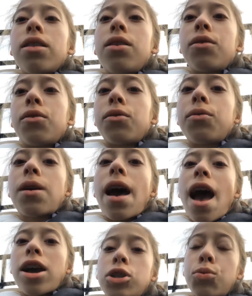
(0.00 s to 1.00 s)
the
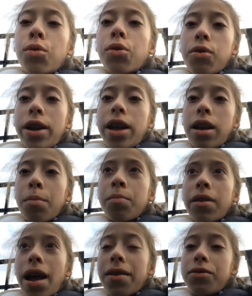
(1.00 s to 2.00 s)
actual 3
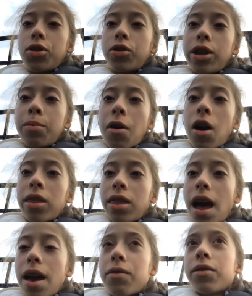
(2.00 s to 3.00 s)
a.m. live stream
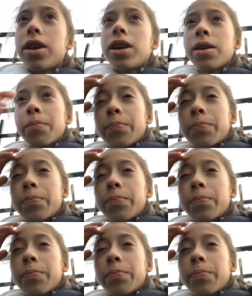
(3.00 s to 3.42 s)
on Lively,